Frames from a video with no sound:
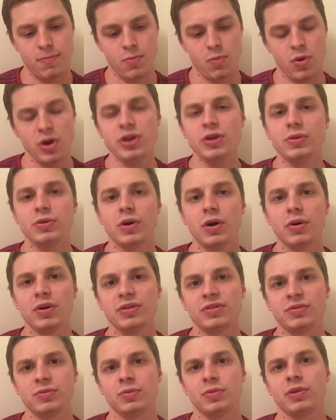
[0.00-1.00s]
what you
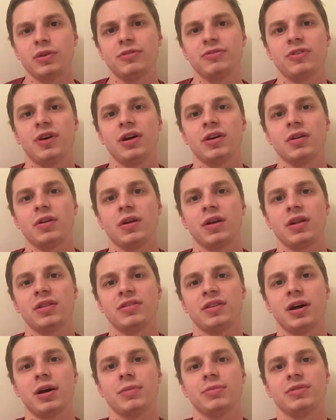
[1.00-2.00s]
notice, what you find a lot of
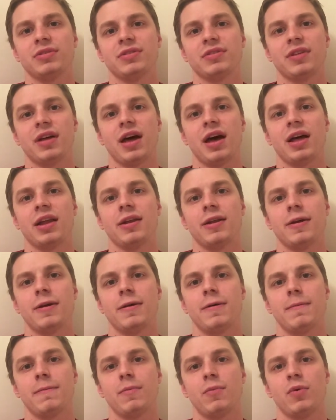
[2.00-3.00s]
times is
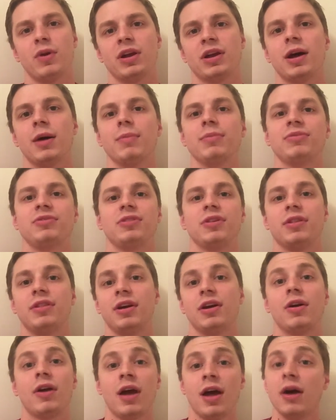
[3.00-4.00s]
that when it comes to
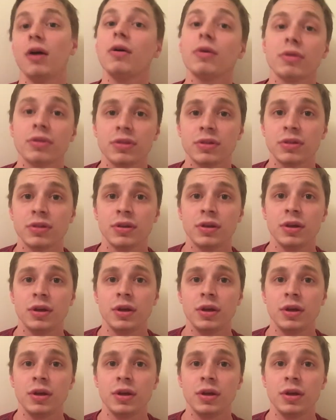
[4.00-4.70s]
their health,